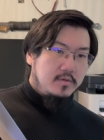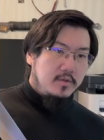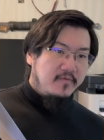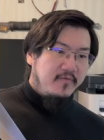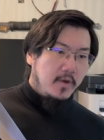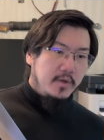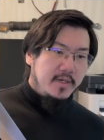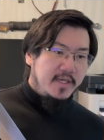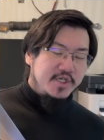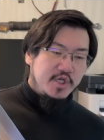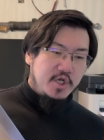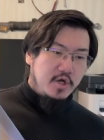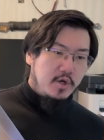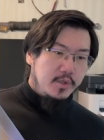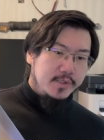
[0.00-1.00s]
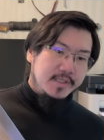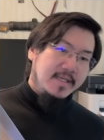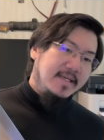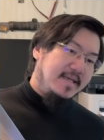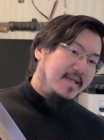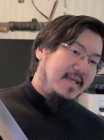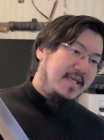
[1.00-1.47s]
Uh, frequently shares
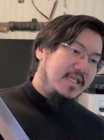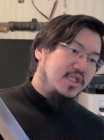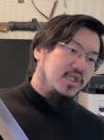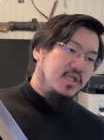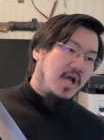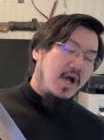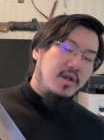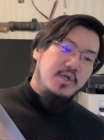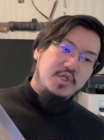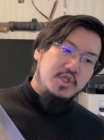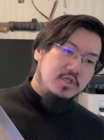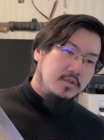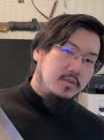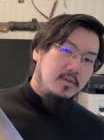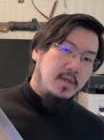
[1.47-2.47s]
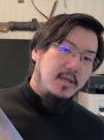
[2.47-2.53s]
his knowledge,